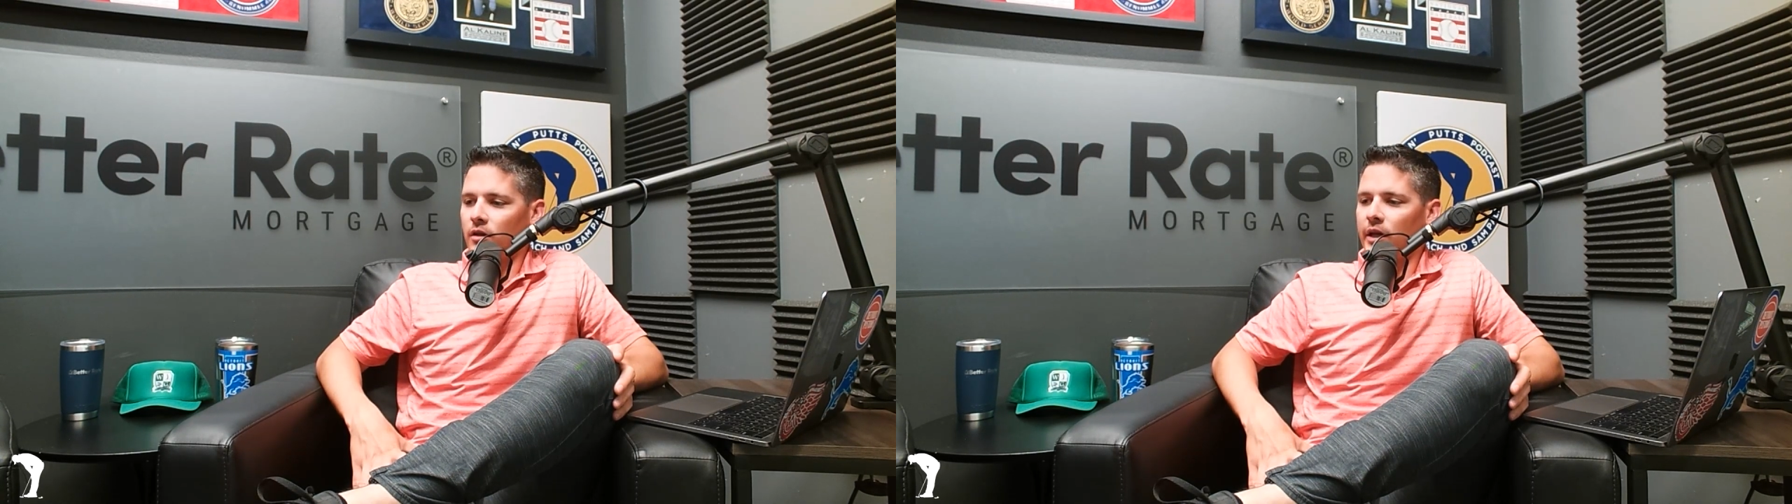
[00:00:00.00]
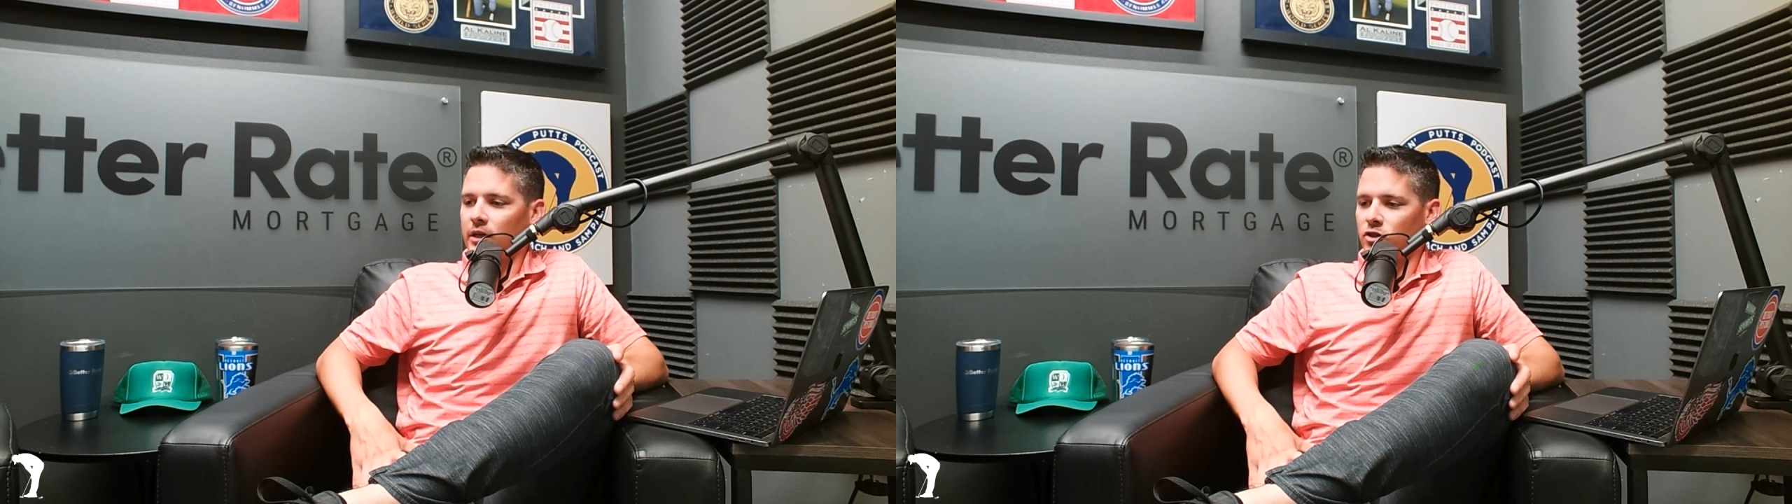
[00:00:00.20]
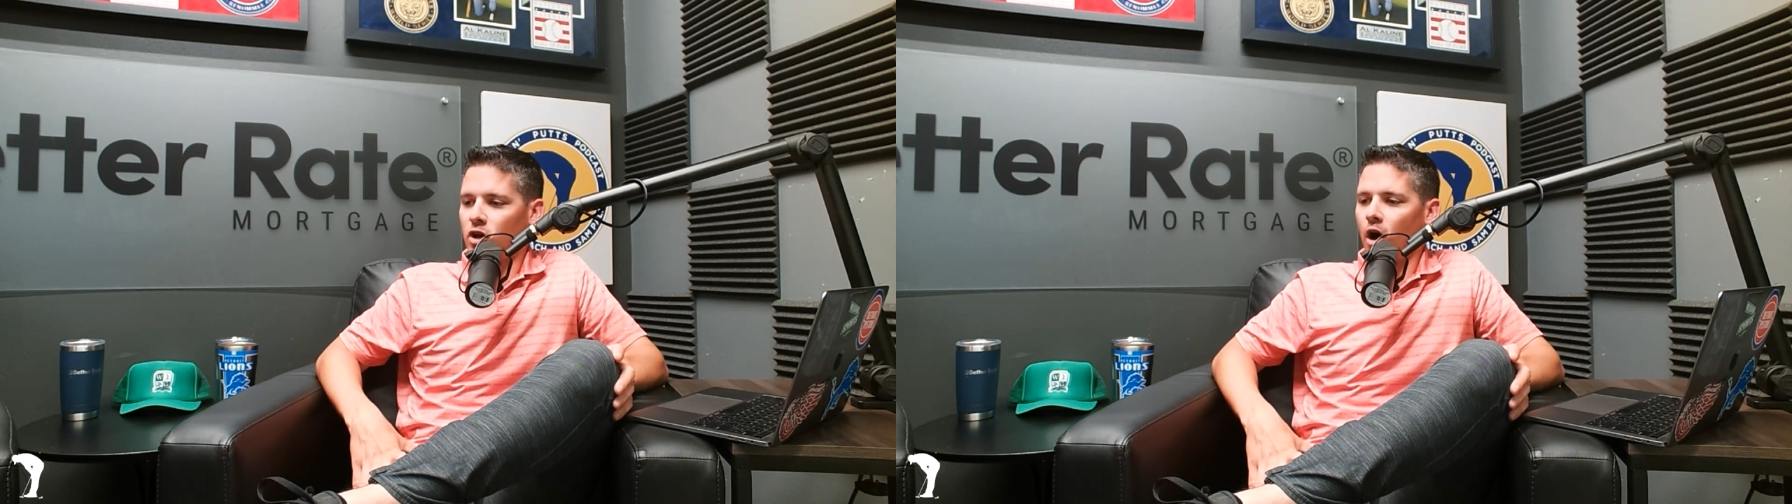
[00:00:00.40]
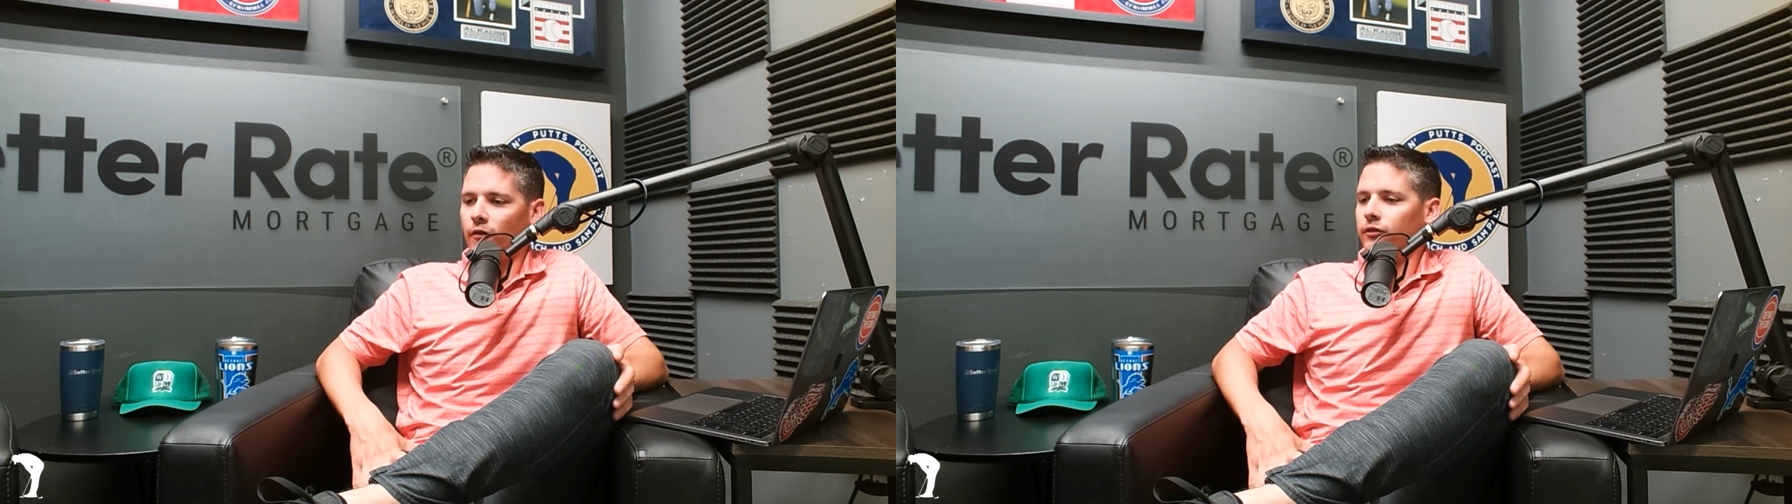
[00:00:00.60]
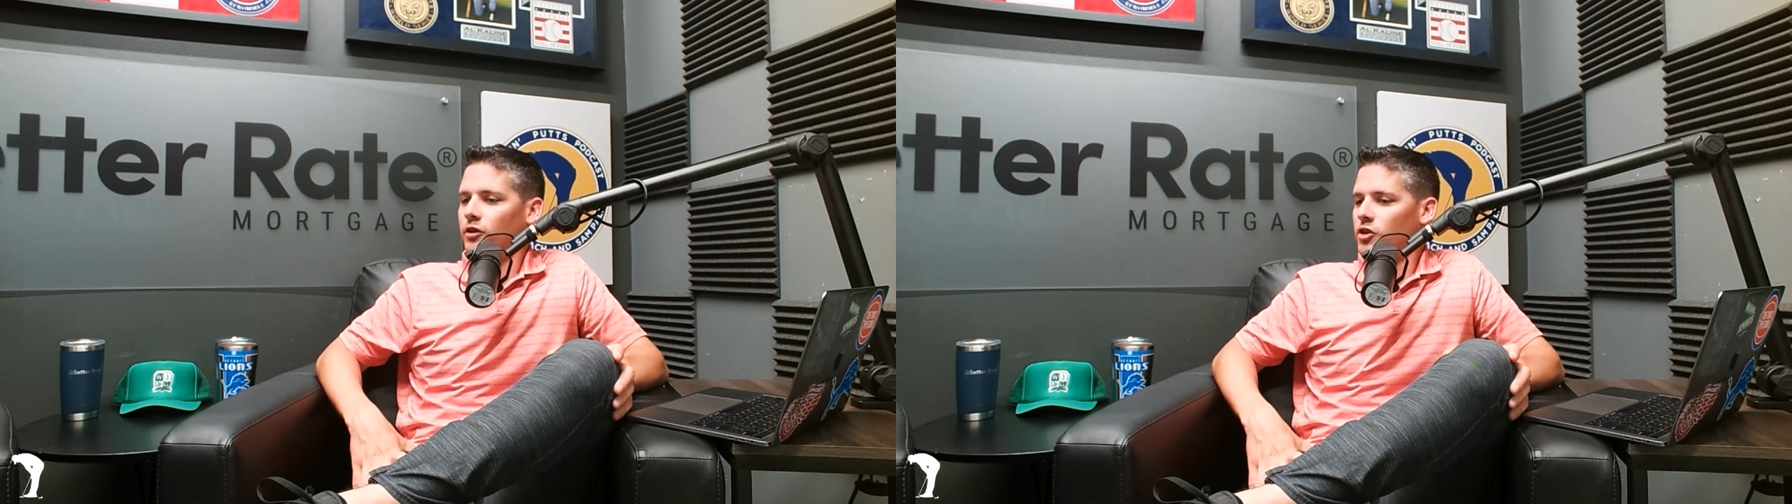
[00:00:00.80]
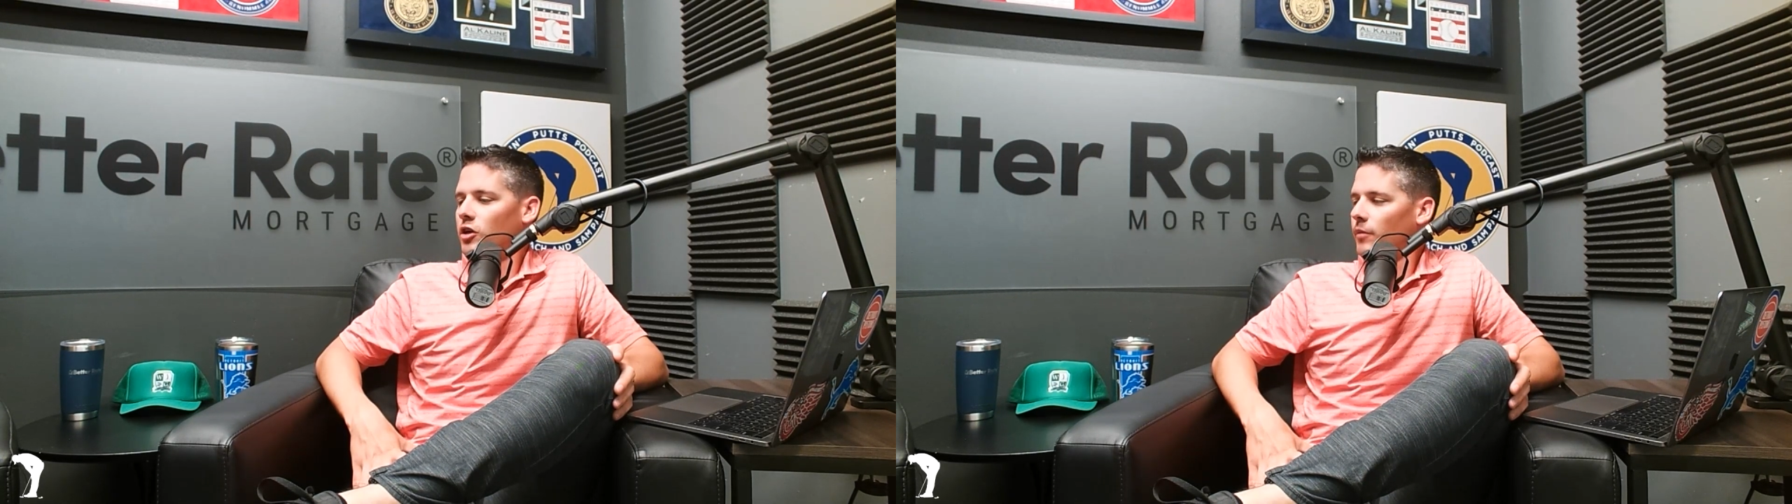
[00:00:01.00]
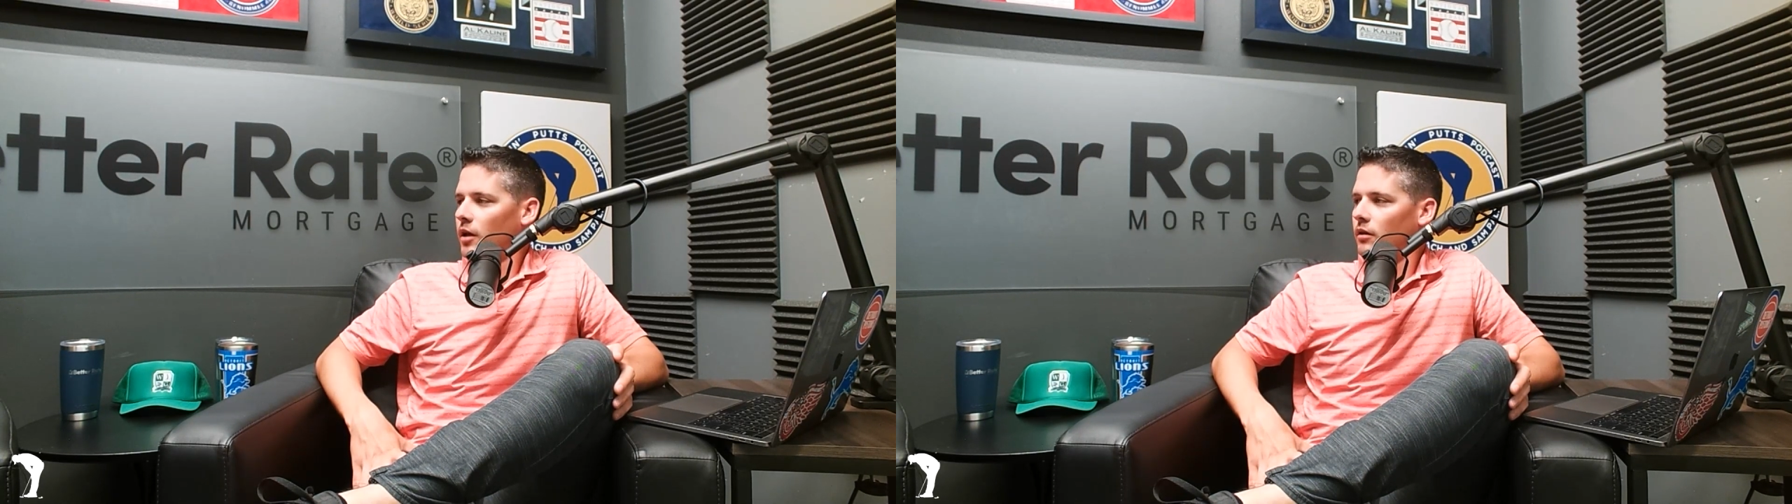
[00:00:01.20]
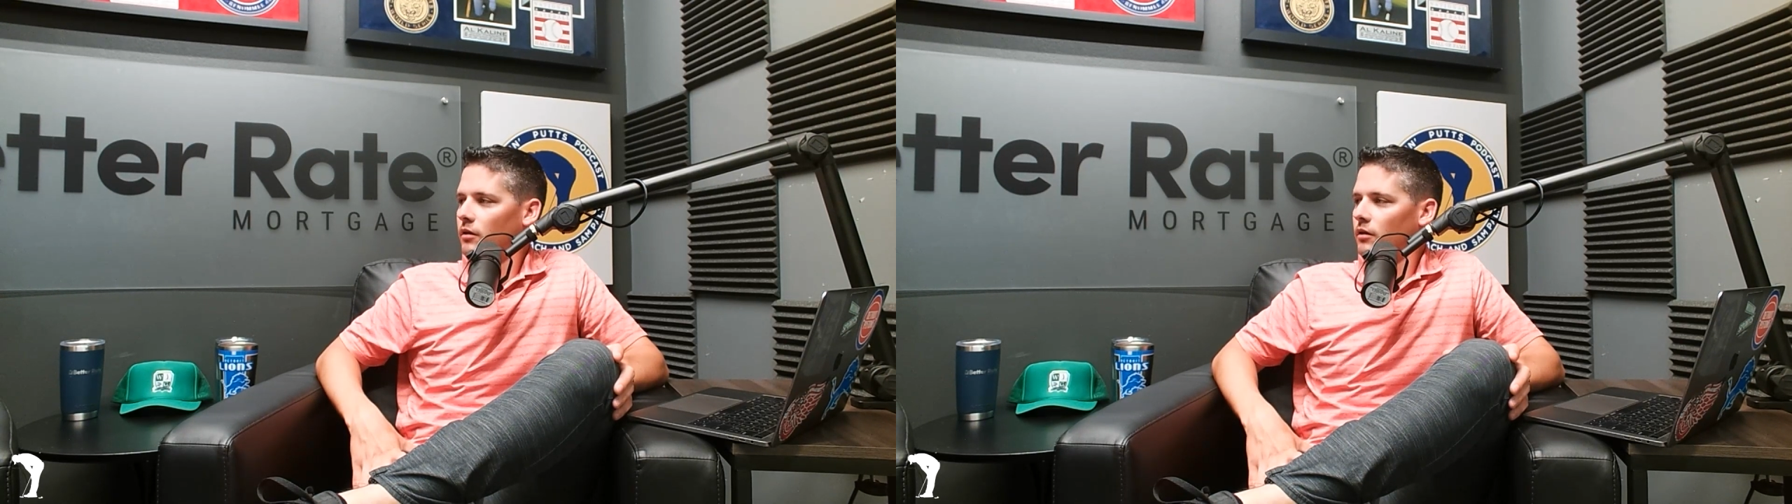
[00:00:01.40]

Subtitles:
like golf legitimate.